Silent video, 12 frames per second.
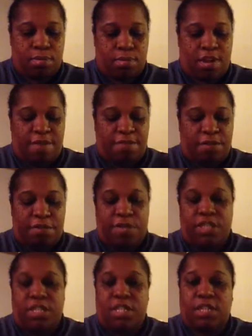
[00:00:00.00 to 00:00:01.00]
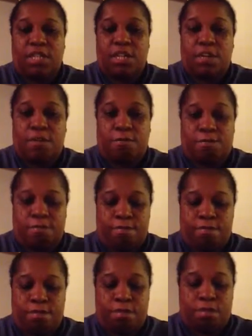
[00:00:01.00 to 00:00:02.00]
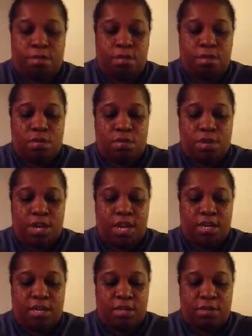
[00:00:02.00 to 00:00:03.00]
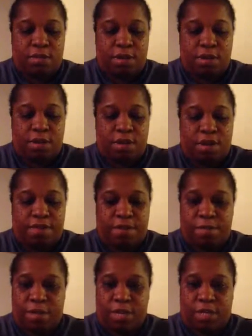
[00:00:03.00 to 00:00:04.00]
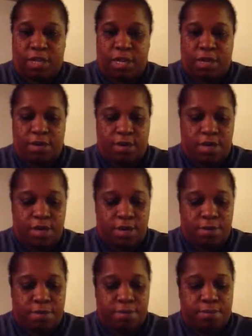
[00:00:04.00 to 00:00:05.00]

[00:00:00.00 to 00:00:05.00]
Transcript: You have to reset the needle. When that doesn't work, you have to press it down again.